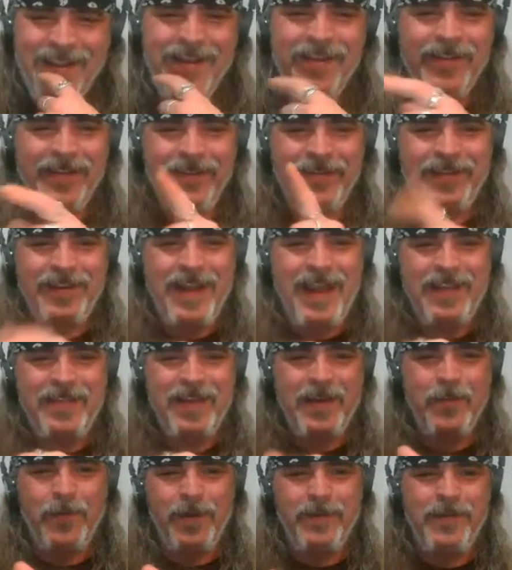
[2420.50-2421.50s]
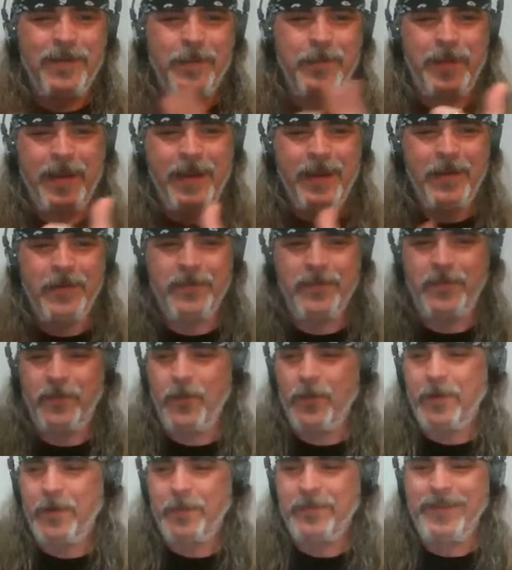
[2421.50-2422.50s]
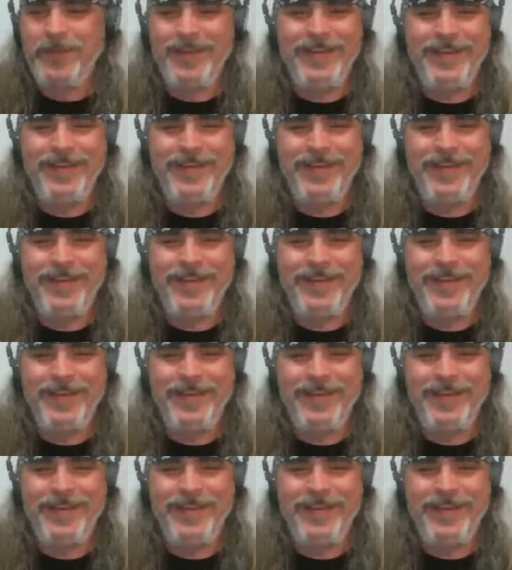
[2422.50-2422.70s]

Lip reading: They should add that one to the Penthouse forums.